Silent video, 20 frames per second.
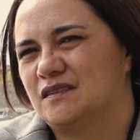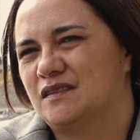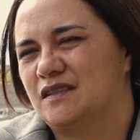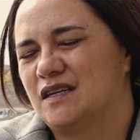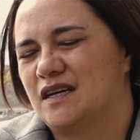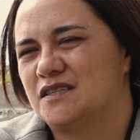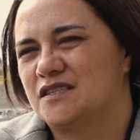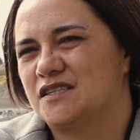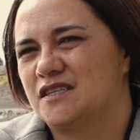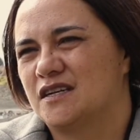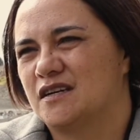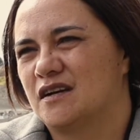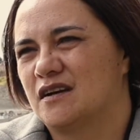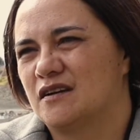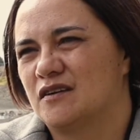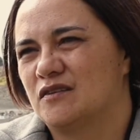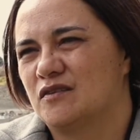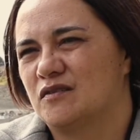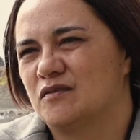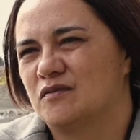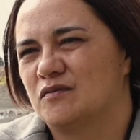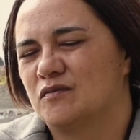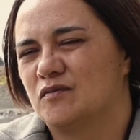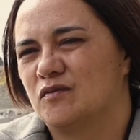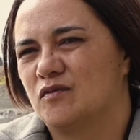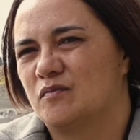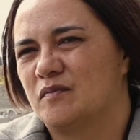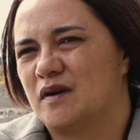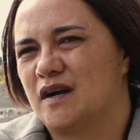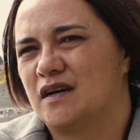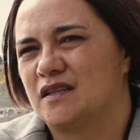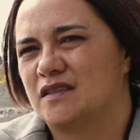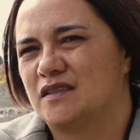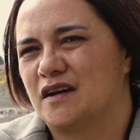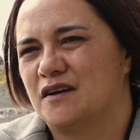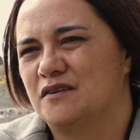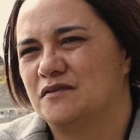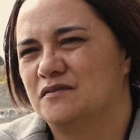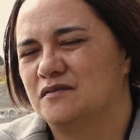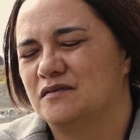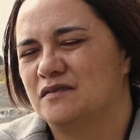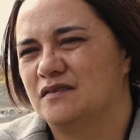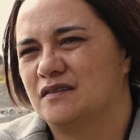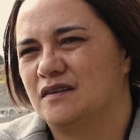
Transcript: nā tikanga o mātou.